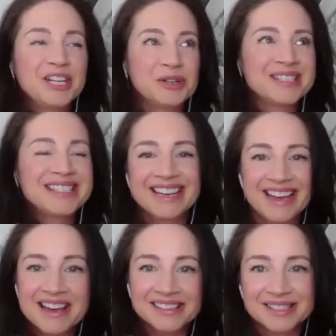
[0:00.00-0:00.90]
you know,
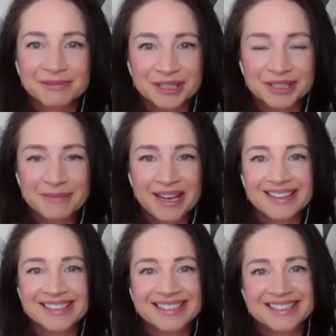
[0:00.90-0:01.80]
CNS, really,
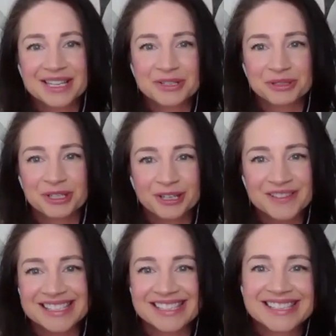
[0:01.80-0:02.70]
my central
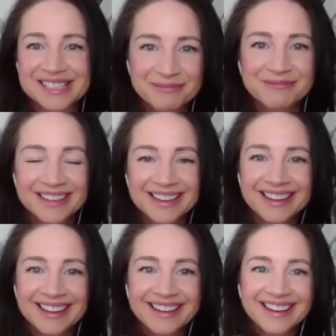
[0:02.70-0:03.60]
nervous system.
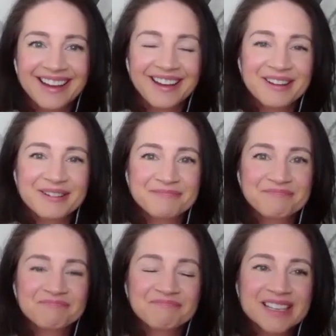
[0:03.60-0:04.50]
Yeah.
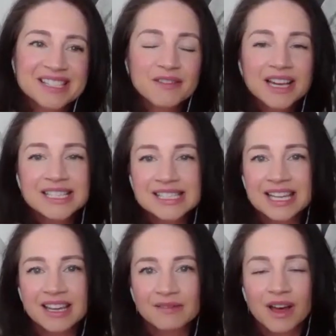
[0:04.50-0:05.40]
So that does
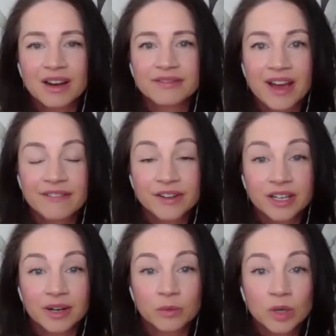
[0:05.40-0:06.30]
take a lot of
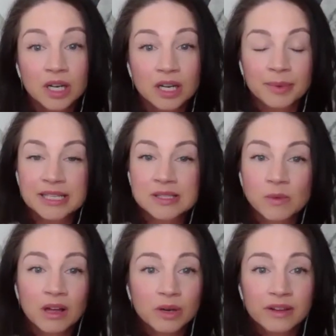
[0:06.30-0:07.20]
effort and work, but it's
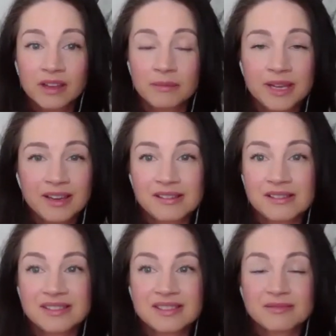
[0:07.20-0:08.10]
well worth it,
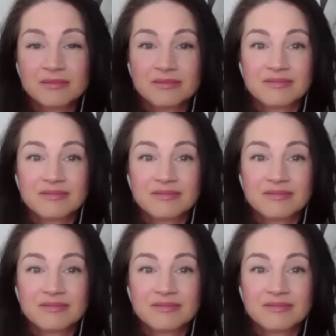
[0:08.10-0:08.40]
because